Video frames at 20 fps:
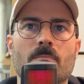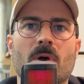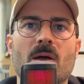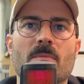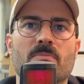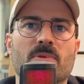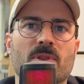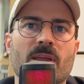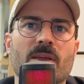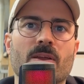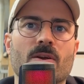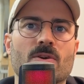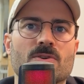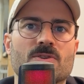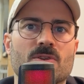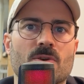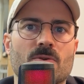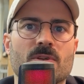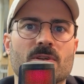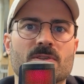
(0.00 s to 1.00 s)
planer,
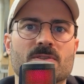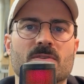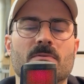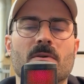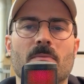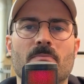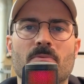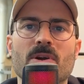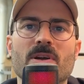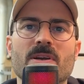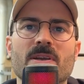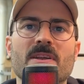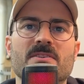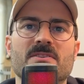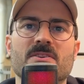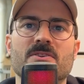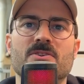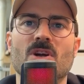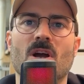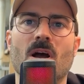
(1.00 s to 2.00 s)
so it does a pretty
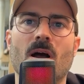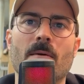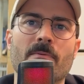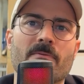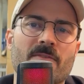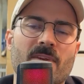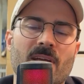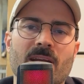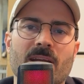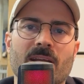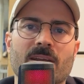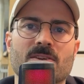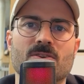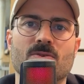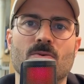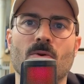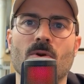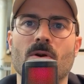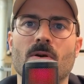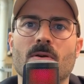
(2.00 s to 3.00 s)
decent job of getting it to
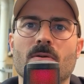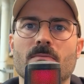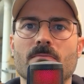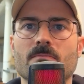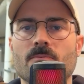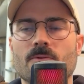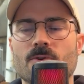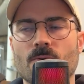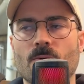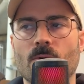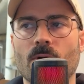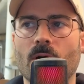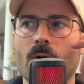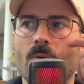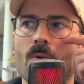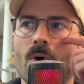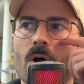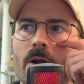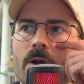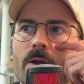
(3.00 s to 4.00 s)
where I
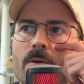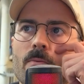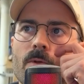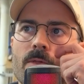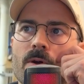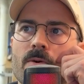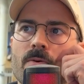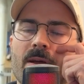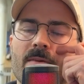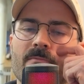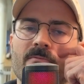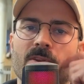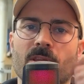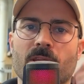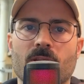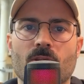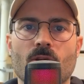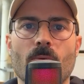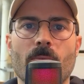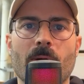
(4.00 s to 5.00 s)
want it without having to
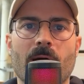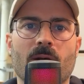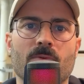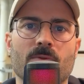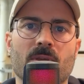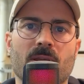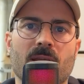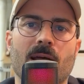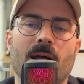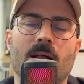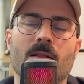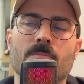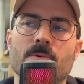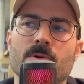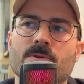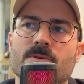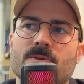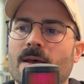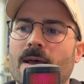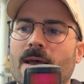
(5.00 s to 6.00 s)
like go back with the
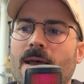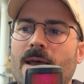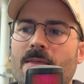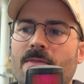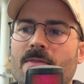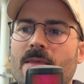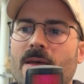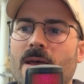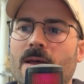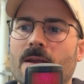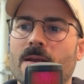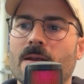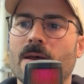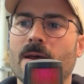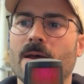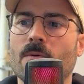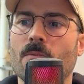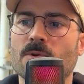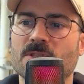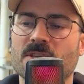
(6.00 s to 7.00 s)
calipers. And then
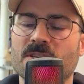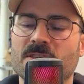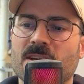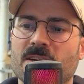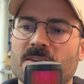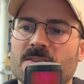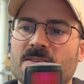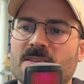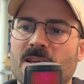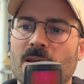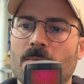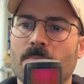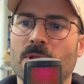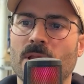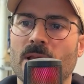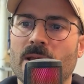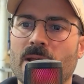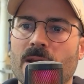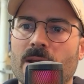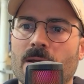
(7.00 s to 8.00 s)
once it's done skip
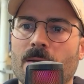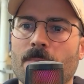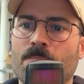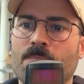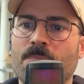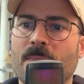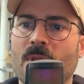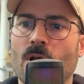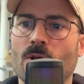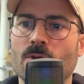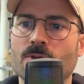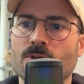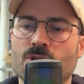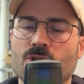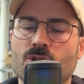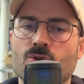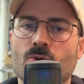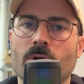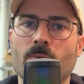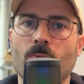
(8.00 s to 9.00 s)
planing, I'll just
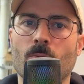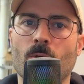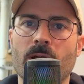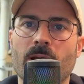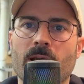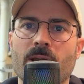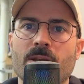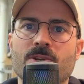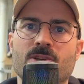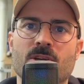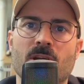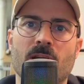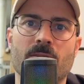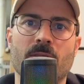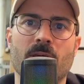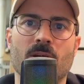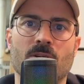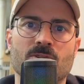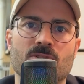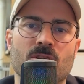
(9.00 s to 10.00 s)
joint one edge and then
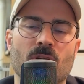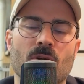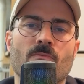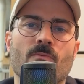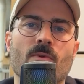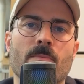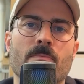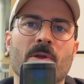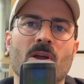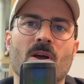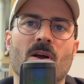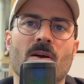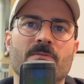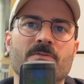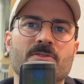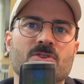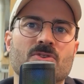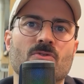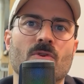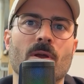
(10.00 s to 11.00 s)
I'll start ripping off
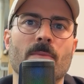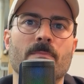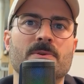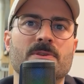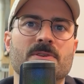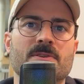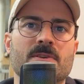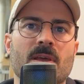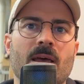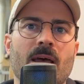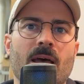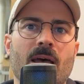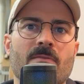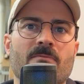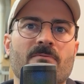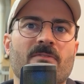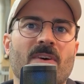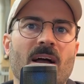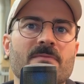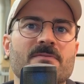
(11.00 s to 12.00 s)
strips at
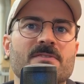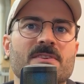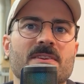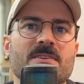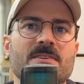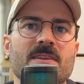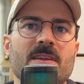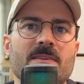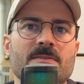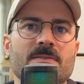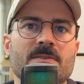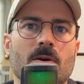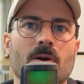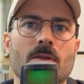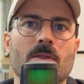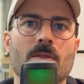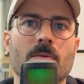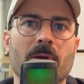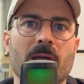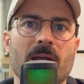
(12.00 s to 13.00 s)
5/16
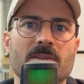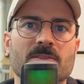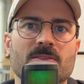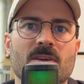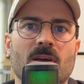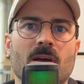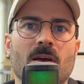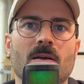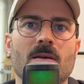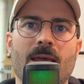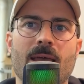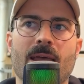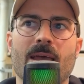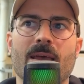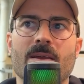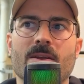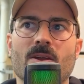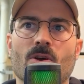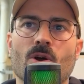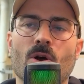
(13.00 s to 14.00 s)
on the bandsaw.
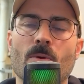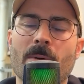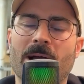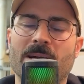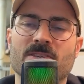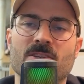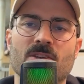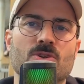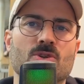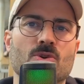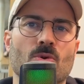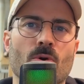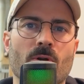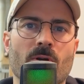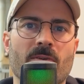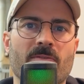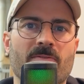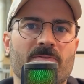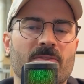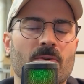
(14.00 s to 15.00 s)
And I'll go back to the joiner
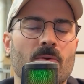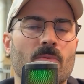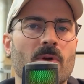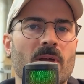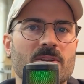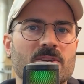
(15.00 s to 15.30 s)
if the wedge